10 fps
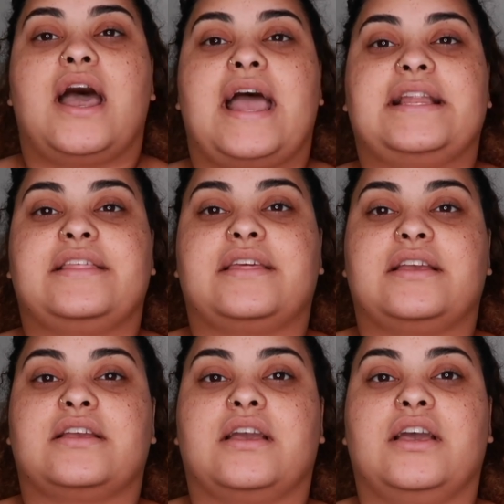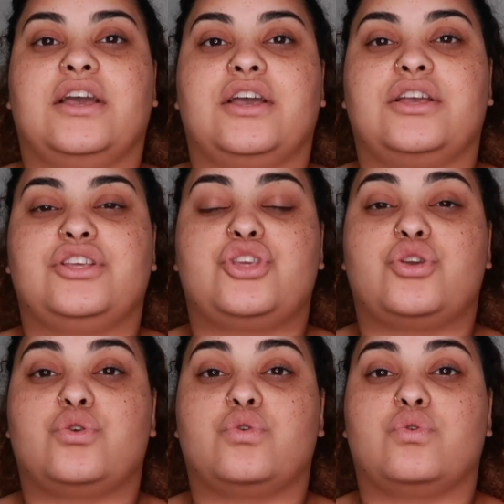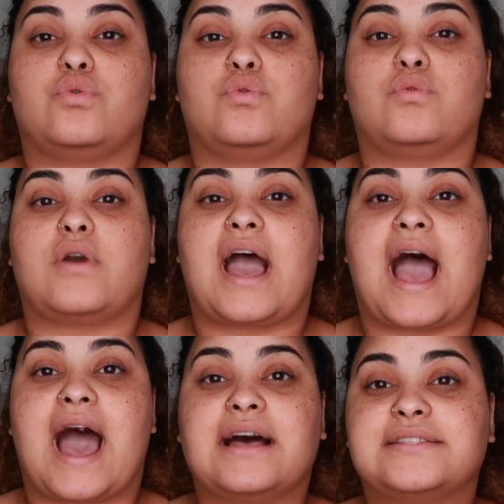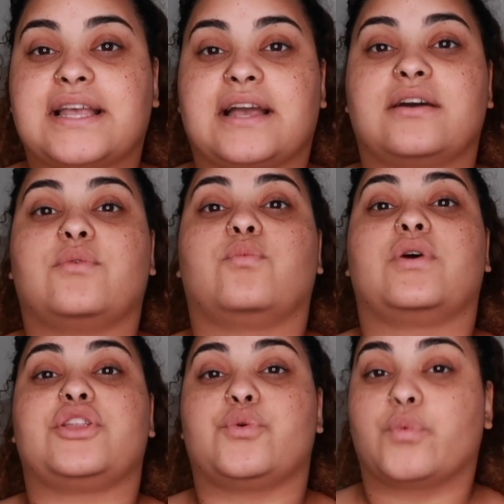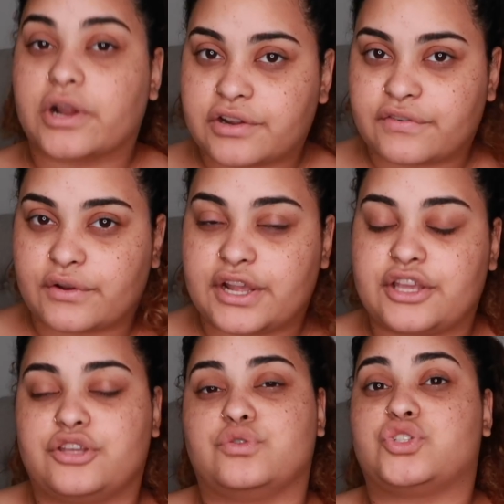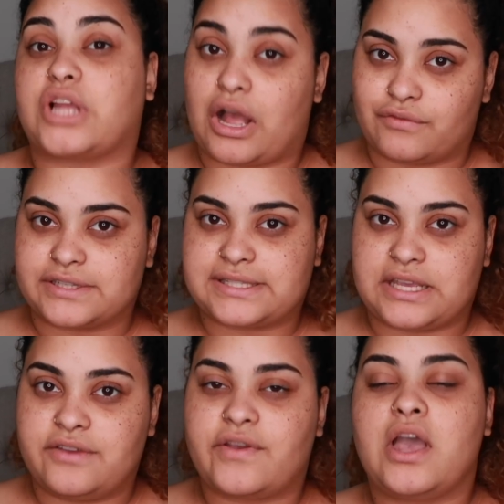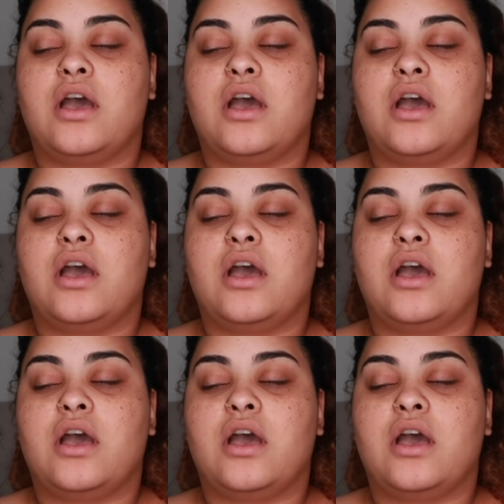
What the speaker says: anything you ask, when you work for it, you shall receive.